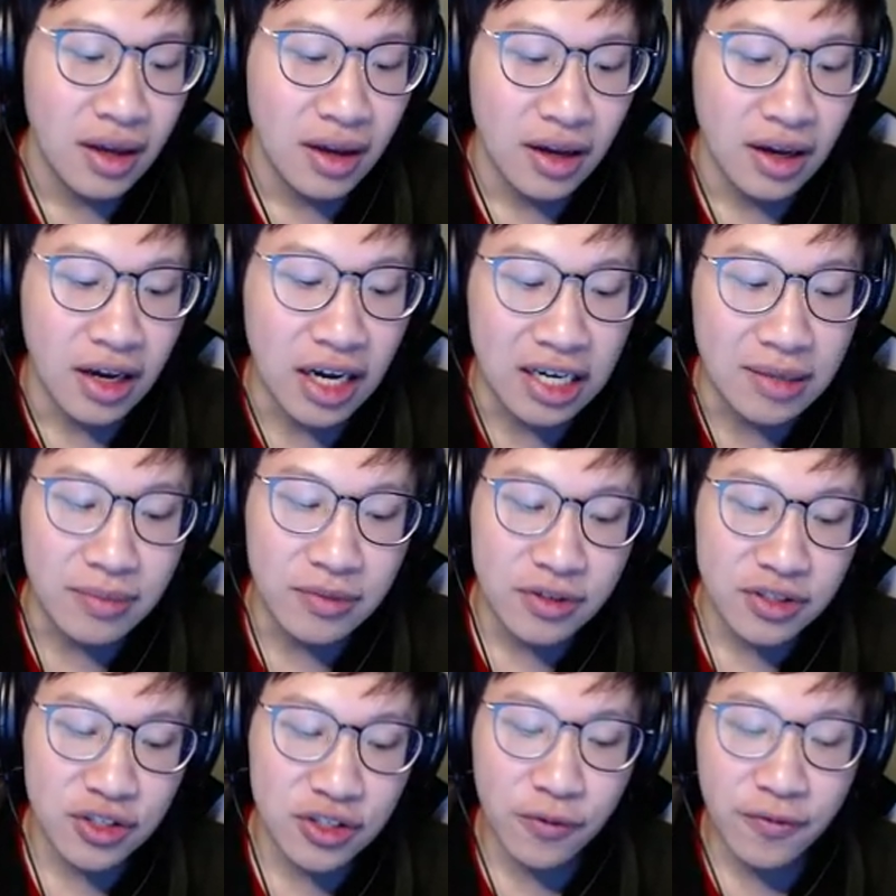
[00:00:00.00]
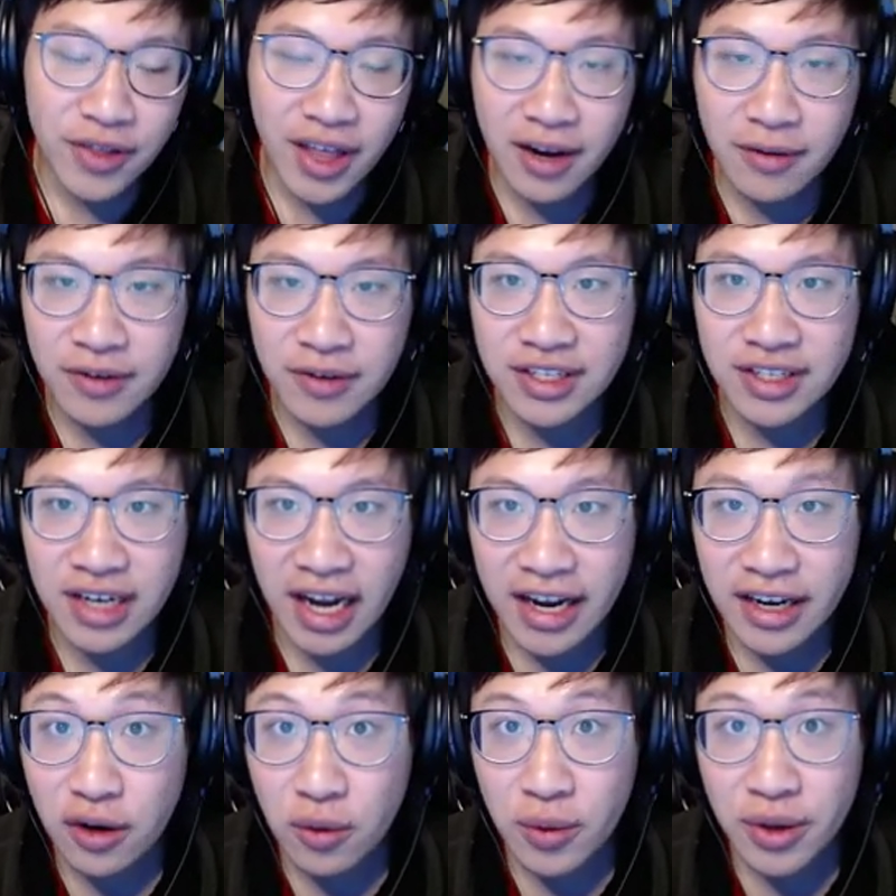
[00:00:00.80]
Um, so for that reason,
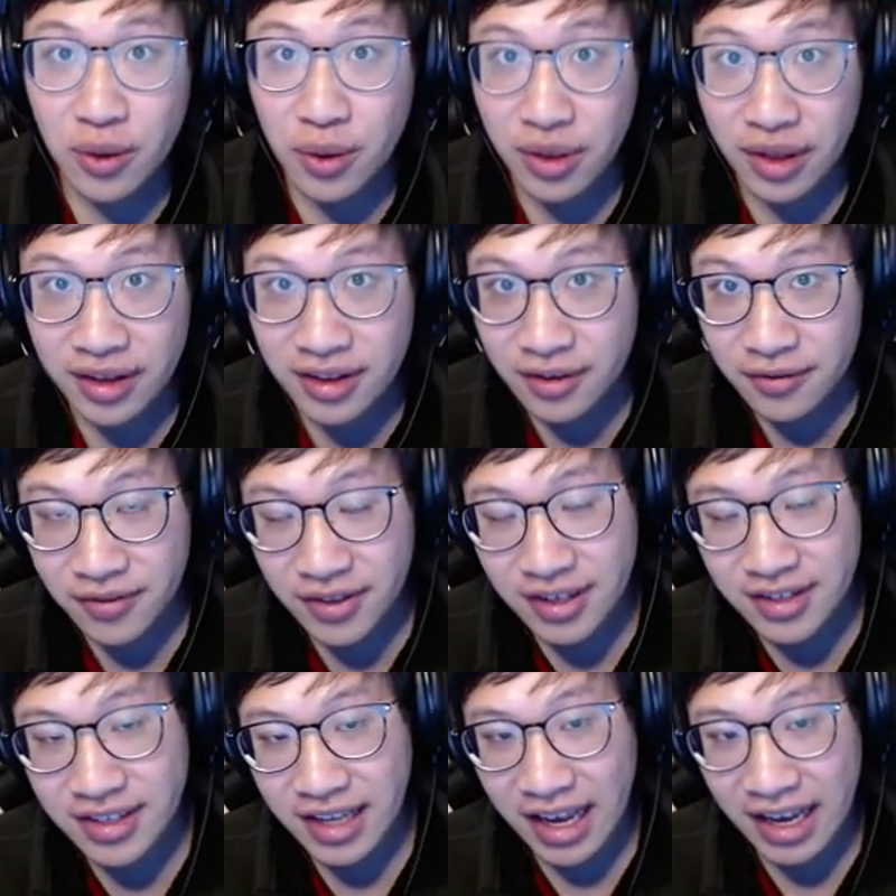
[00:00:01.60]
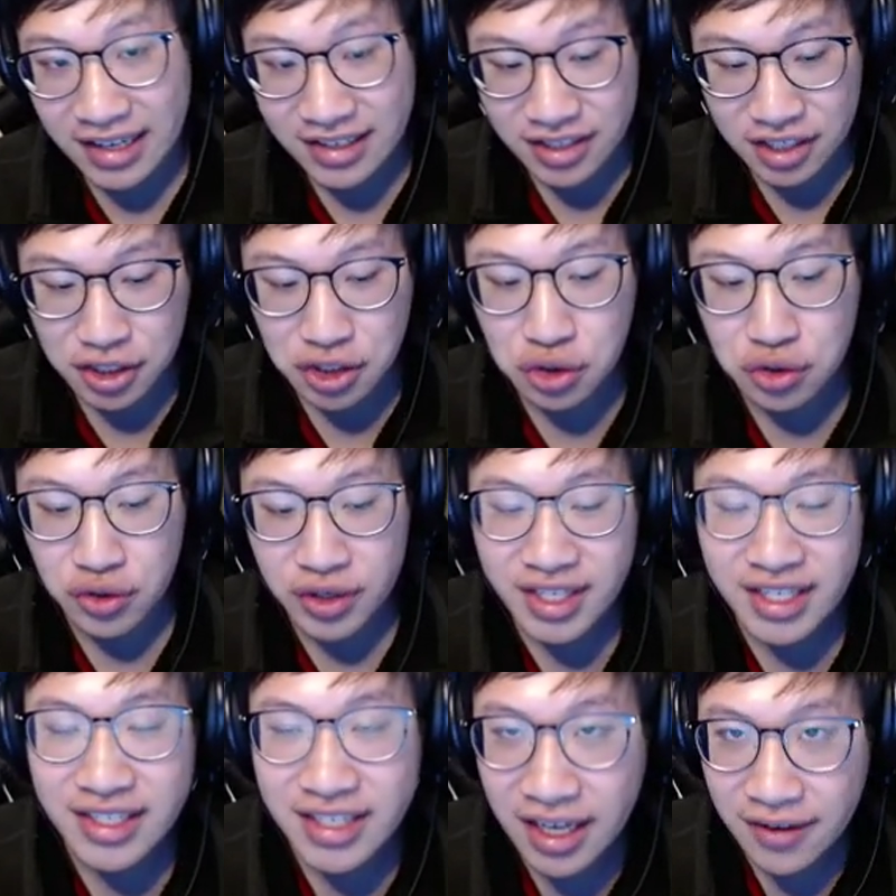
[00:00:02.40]
I don't want you to think of this as
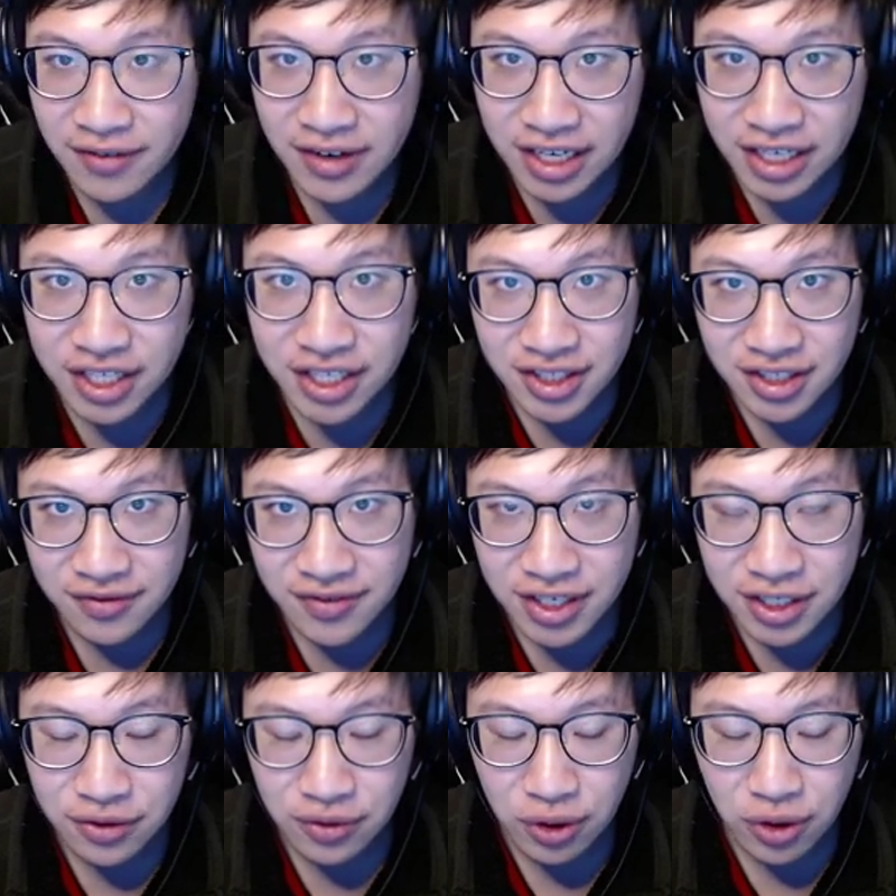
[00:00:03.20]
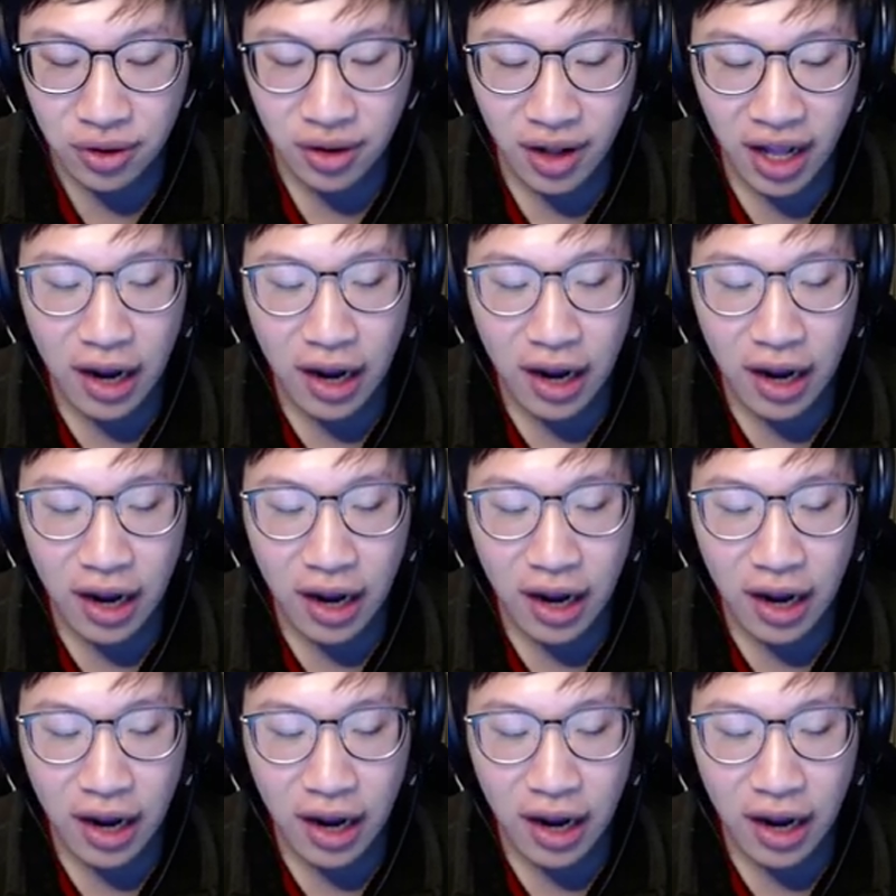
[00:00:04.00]
strict definitions of each role.